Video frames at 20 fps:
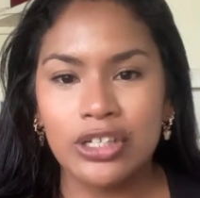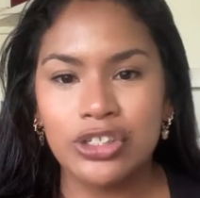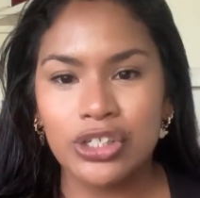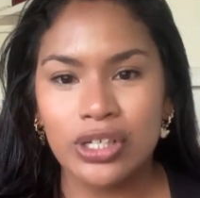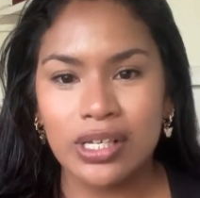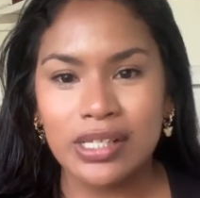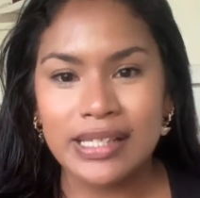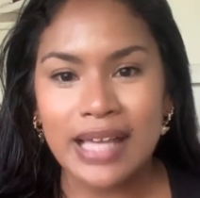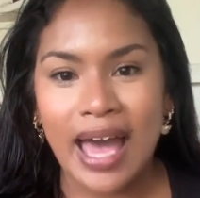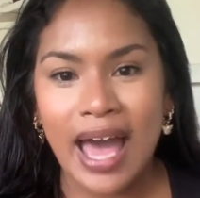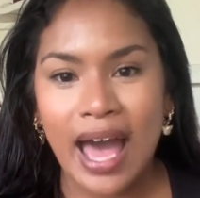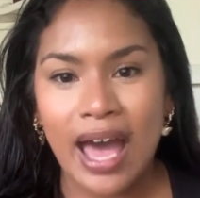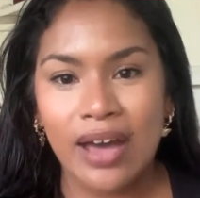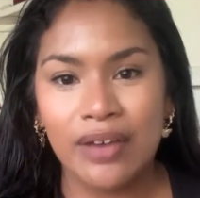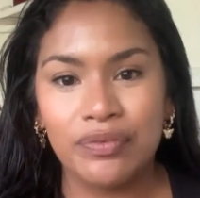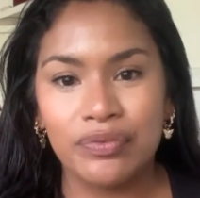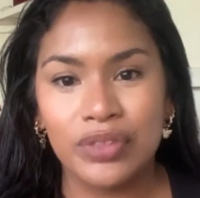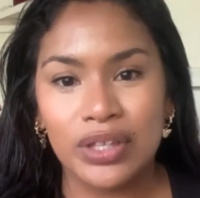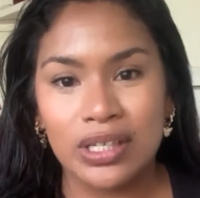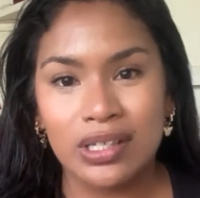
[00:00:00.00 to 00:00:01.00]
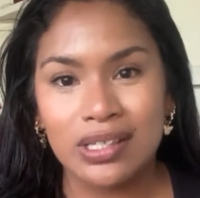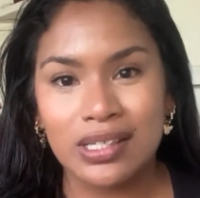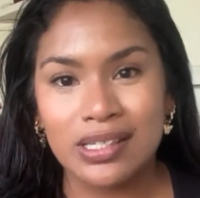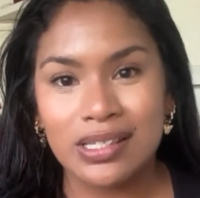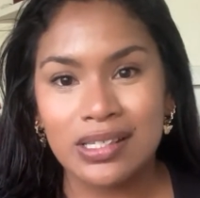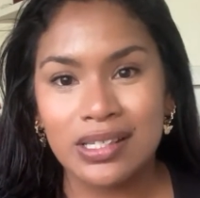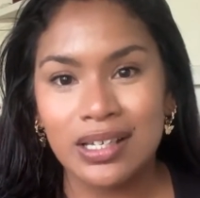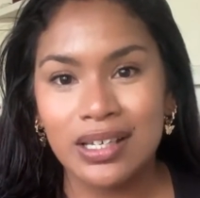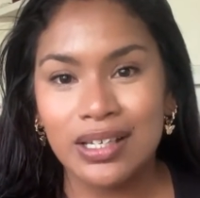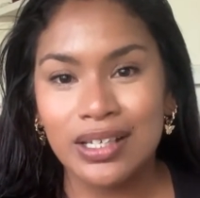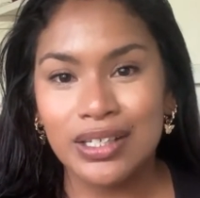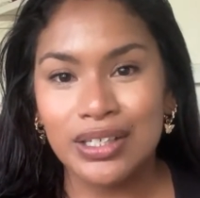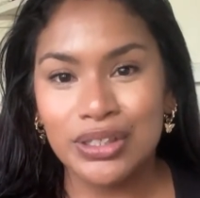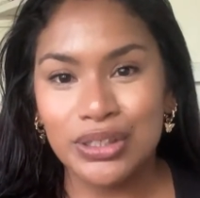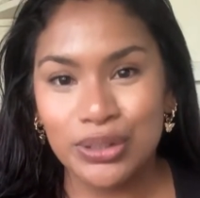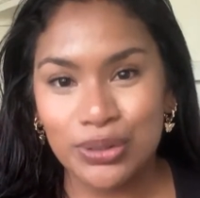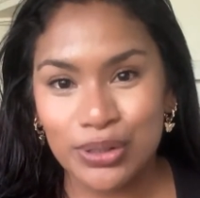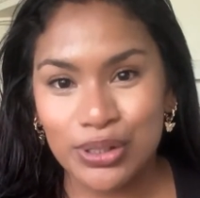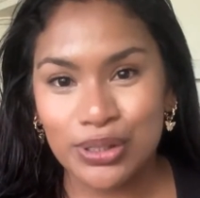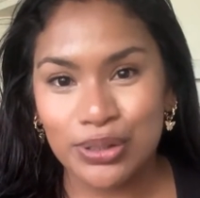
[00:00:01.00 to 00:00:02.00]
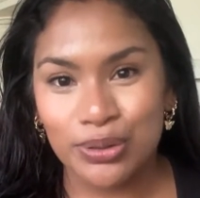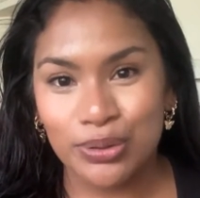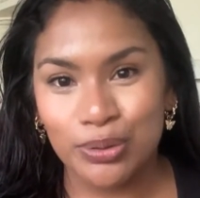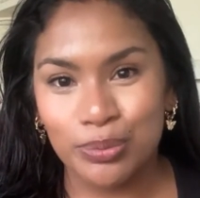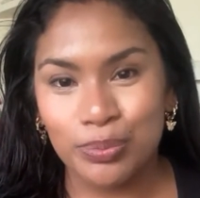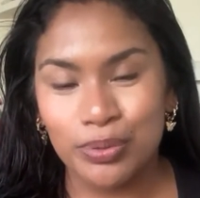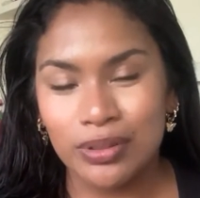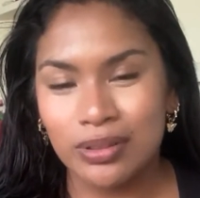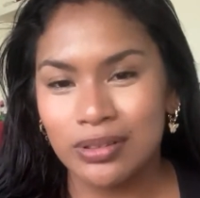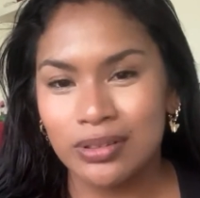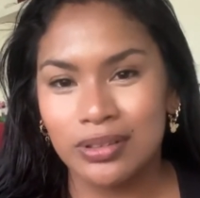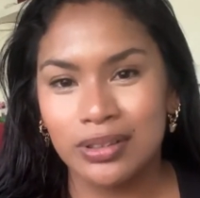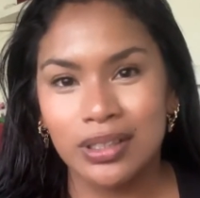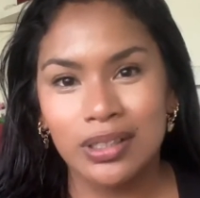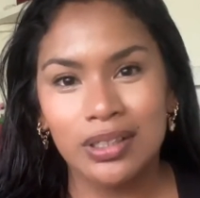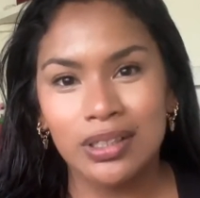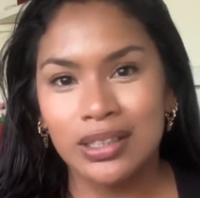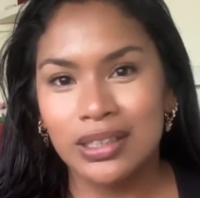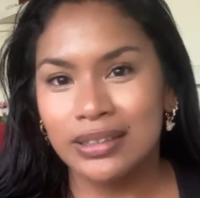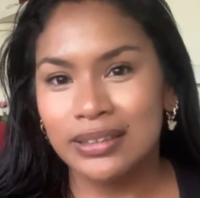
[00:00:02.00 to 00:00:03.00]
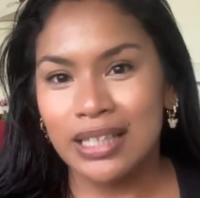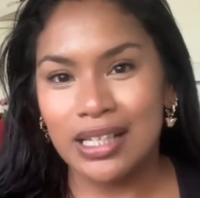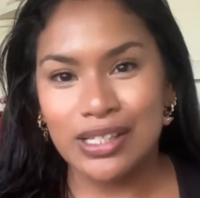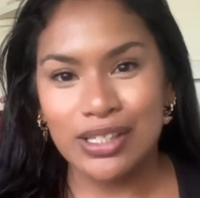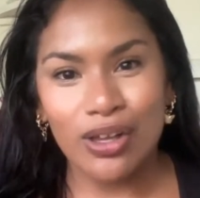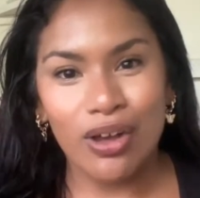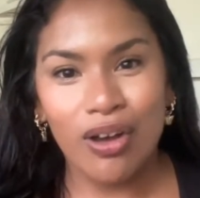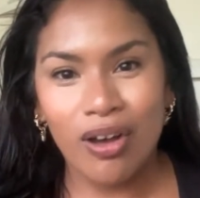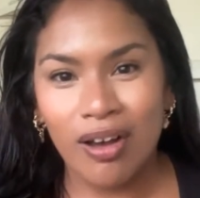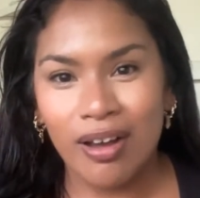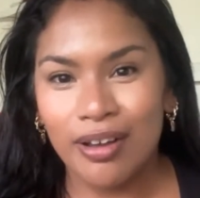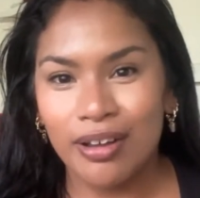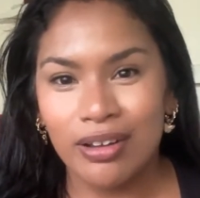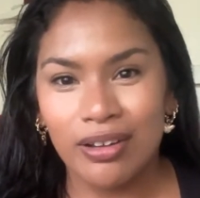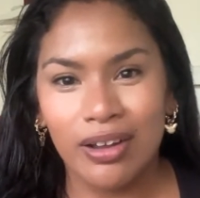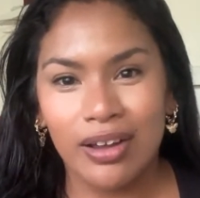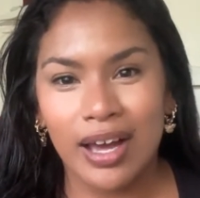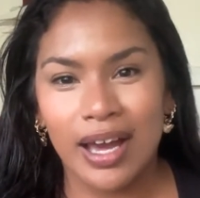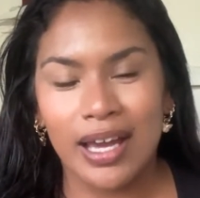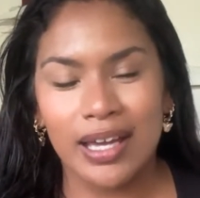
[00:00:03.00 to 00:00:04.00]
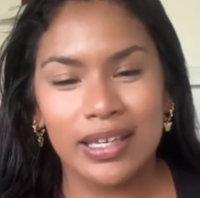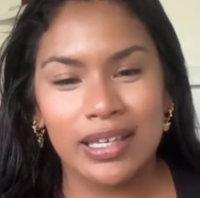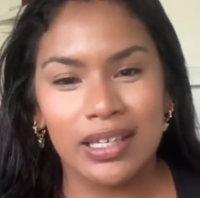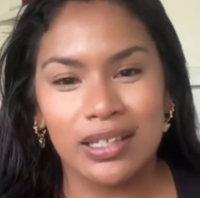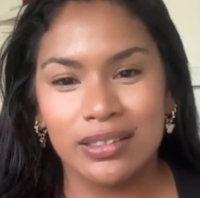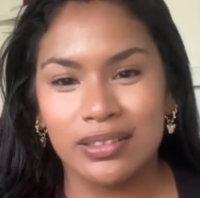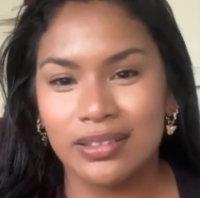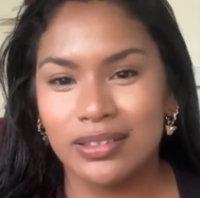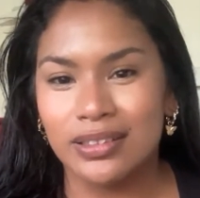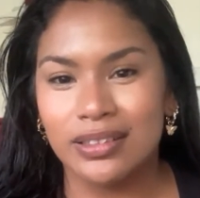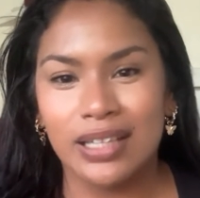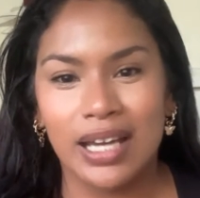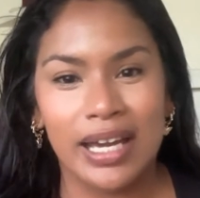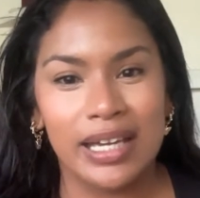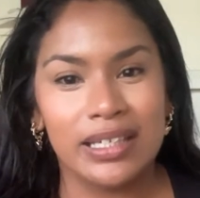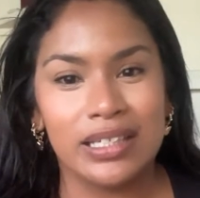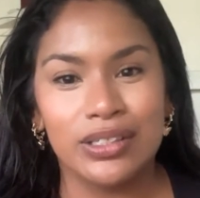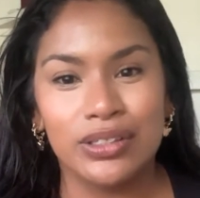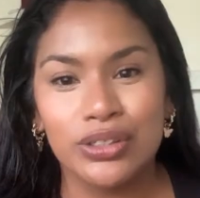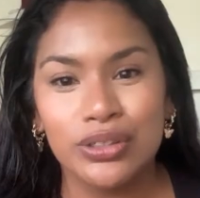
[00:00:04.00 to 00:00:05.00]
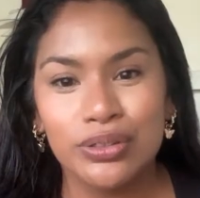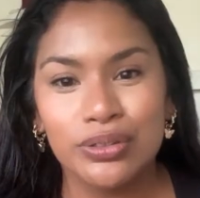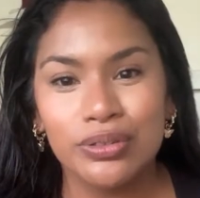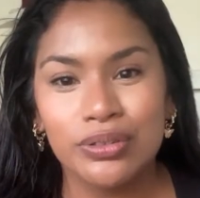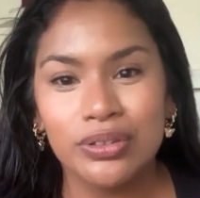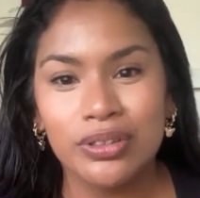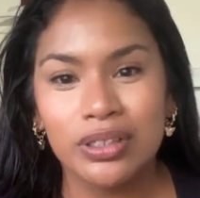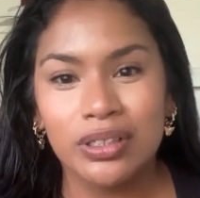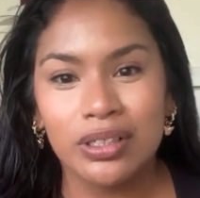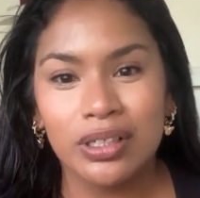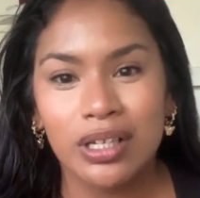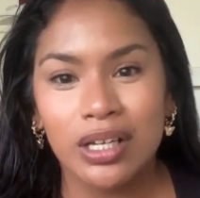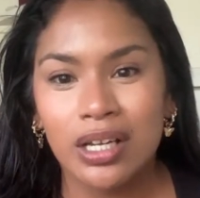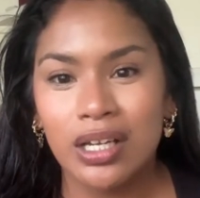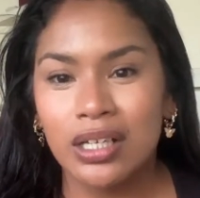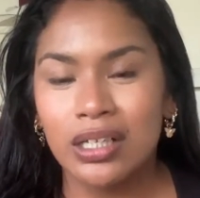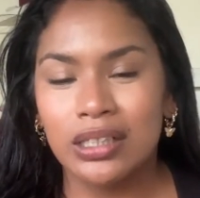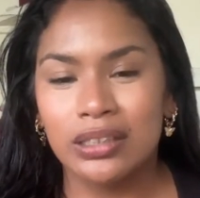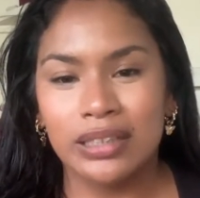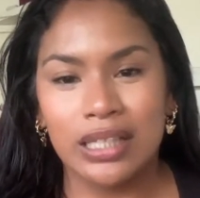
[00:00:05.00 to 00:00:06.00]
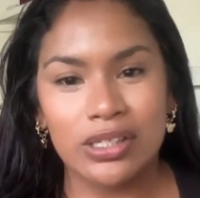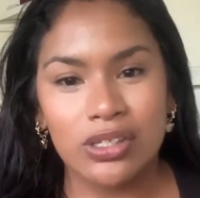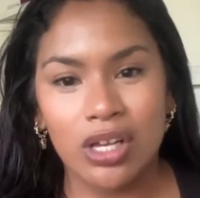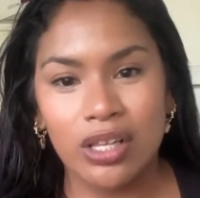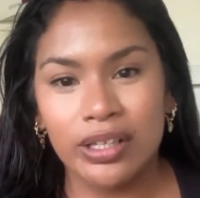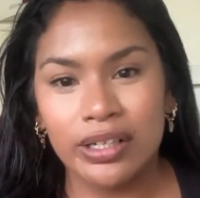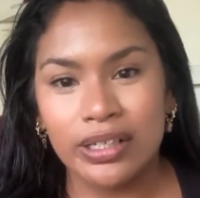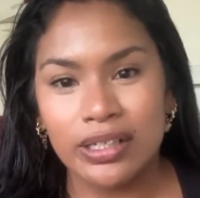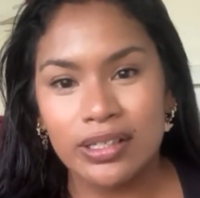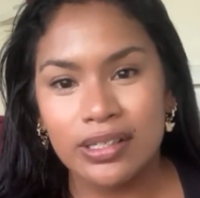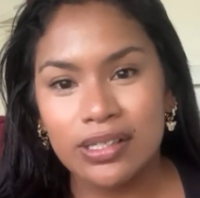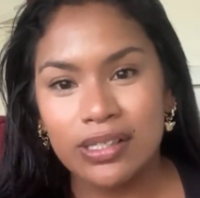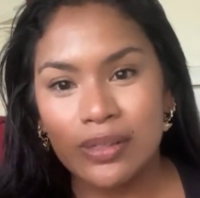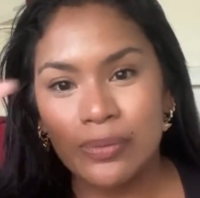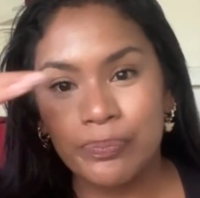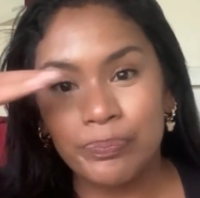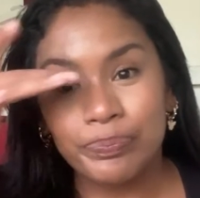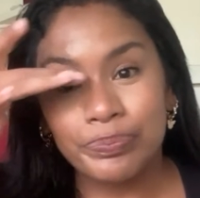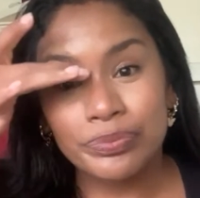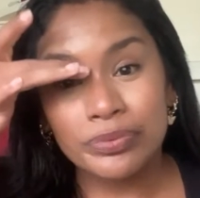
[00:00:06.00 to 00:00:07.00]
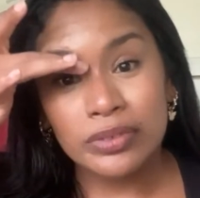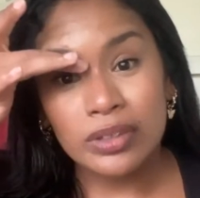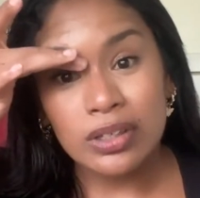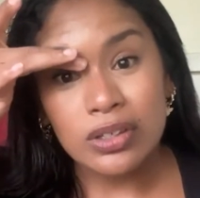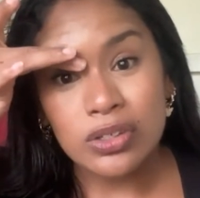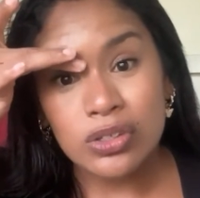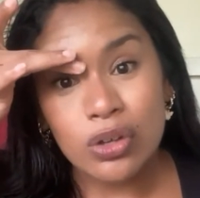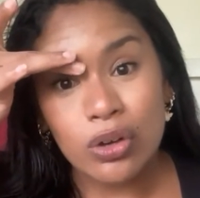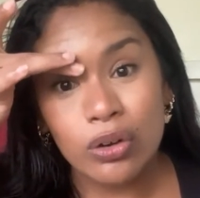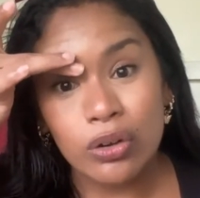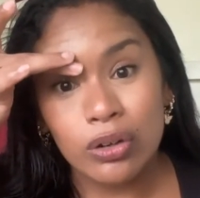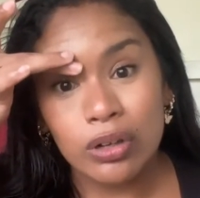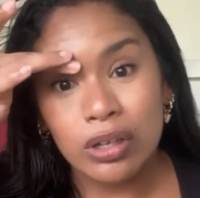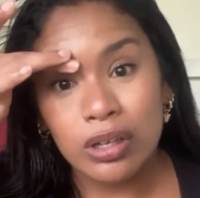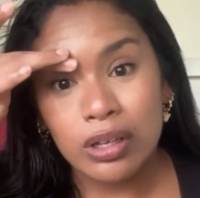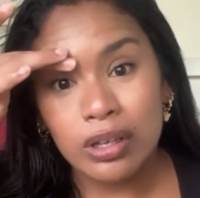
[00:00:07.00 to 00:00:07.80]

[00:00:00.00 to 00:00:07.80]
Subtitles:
just have this YouTube. That's all I can do. That's all it is. So